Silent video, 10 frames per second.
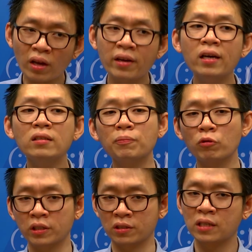Then the
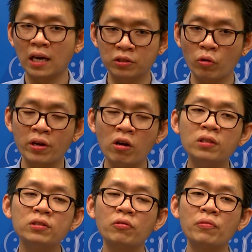project starts going
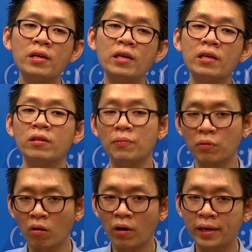on, so we
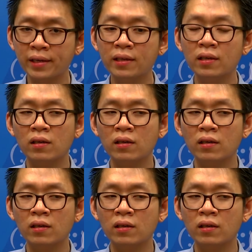deploy